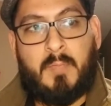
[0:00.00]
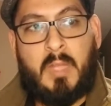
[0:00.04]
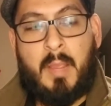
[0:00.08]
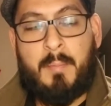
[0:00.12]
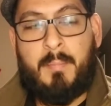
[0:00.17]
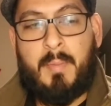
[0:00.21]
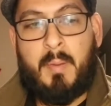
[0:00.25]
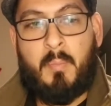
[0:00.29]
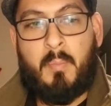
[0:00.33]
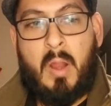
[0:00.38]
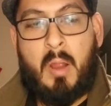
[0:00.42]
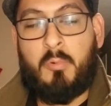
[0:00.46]
I
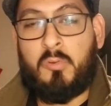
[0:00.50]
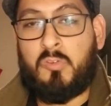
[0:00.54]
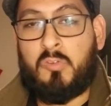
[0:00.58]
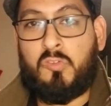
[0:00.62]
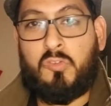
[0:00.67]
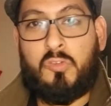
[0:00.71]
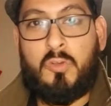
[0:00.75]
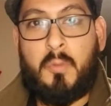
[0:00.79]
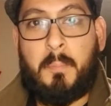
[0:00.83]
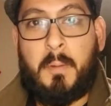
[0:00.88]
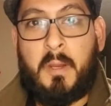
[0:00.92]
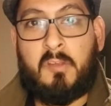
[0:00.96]
remember I was
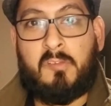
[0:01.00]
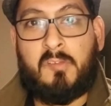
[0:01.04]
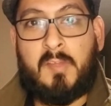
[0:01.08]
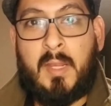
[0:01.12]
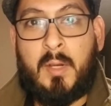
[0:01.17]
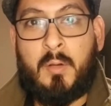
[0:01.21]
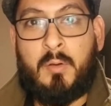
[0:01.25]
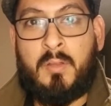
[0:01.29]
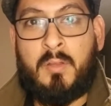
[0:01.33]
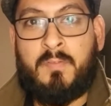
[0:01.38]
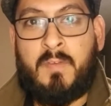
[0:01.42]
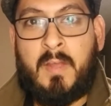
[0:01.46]
super
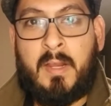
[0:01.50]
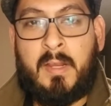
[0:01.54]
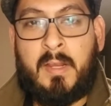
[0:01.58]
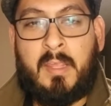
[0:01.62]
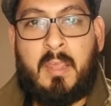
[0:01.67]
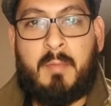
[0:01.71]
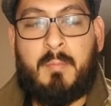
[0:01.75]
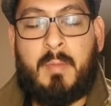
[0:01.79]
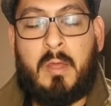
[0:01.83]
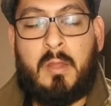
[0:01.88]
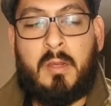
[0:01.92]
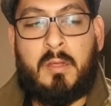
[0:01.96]
excited when he finally
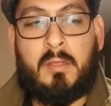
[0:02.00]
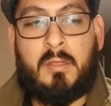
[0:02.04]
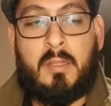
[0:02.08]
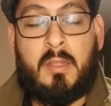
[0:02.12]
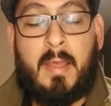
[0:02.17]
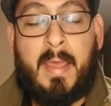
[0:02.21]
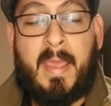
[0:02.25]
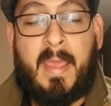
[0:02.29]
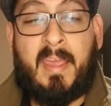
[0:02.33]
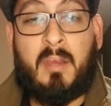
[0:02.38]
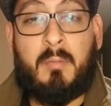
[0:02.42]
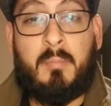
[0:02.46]
came out in
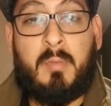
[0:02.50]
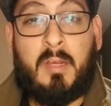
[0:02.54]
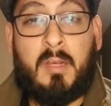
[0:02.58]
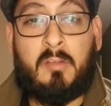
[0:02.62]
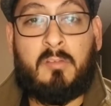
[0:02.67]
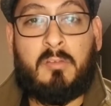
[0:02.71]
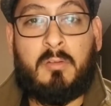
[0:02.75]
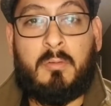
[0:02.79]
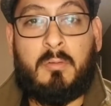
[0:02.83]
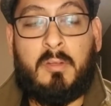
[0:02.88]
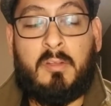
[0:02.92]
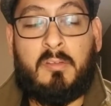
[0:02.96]
the
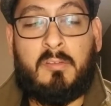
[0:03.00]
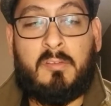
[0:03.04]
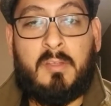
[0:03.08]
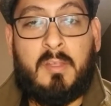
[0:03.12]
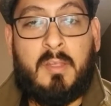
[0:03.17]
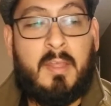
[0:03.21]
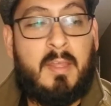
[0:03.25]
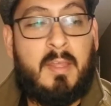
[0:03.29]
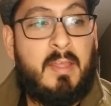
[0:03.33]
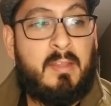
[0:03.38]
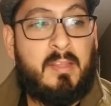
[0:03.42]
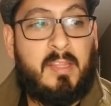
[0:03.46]
animated series.
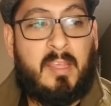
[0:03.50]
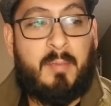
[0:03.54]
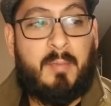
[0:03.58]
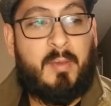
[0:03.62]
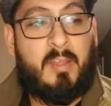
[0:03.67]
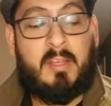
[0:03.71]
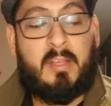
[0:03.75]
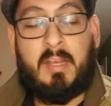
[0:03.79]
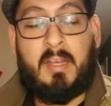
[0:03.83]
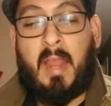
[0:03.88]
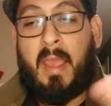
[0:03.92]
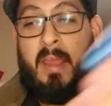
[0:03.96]
It
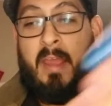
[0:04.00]
came out in the